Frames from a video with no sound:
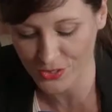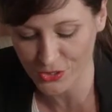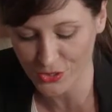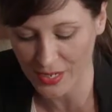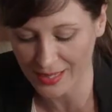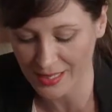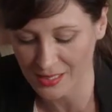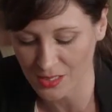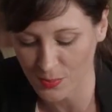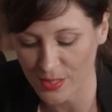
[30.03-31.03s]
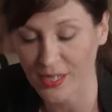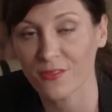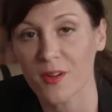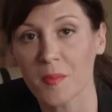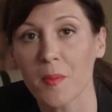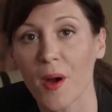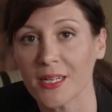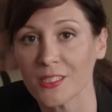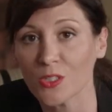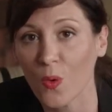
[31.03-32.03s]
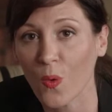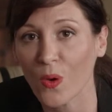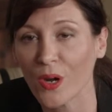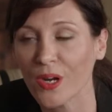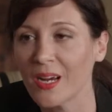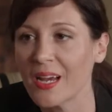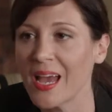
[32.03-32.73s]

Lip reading: Strength, and Spirit from the Body's Core,